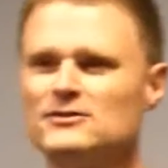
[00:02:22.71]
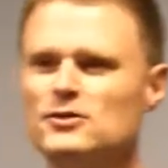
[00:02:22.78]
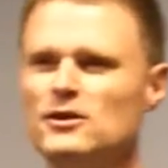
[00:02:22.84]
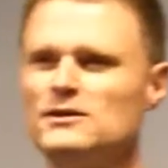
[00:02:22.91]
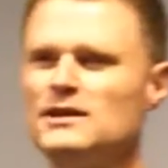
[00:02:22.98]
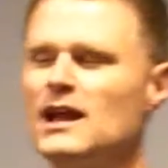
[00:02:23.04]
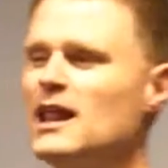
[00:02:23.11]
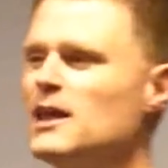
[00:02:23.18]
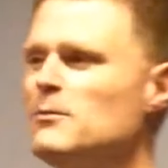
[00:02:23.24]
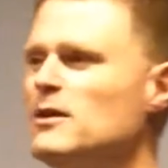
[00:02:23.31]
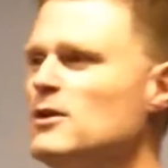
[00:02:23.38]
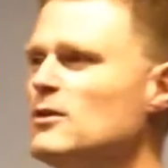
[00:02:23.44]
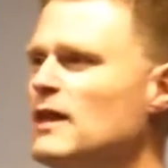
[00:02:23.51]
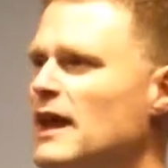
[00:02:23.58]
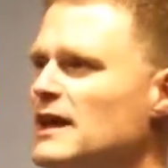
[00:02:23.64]
"So you're telling
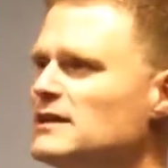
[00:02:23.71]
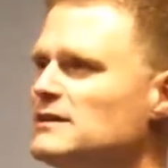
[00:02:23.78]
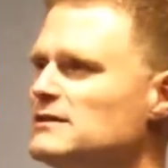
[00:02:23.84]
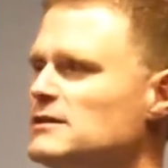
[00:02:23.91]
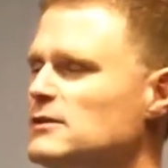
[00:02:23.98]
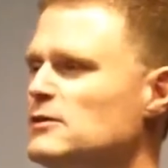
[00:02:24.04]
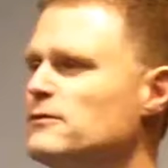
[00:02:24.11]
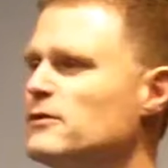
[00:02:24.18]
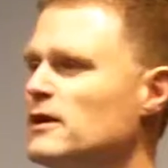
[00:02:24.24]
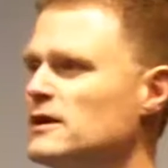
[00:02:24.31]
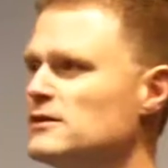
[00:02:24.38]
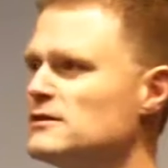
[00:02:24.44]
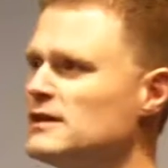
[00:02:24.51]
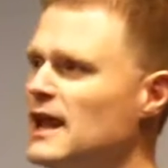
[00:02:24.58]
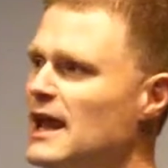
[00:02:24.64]
me you like to, for
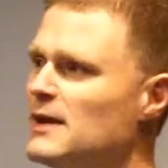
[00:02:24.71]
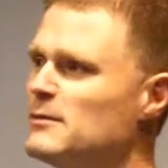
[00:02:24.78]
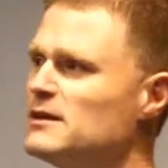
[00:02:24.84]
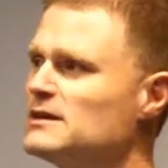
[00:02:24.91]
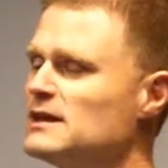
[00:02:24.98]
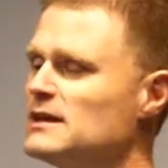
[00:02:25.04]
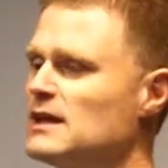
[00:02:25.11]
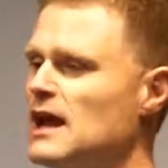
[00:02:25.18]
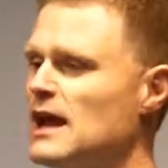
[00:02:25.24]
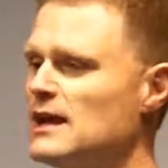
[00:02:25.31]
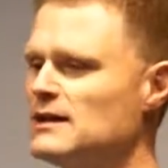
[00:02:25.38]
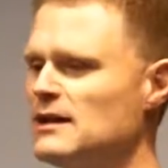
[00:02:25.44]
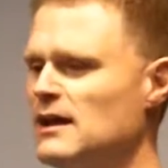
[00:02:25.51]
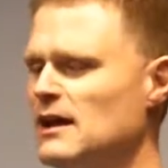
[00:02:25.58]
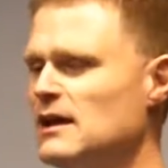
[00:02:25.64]
entertainment at
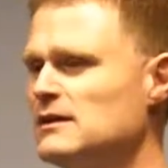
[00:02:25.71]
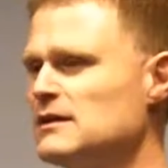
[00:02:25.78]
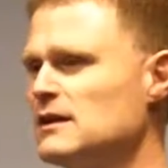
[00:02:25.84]
night,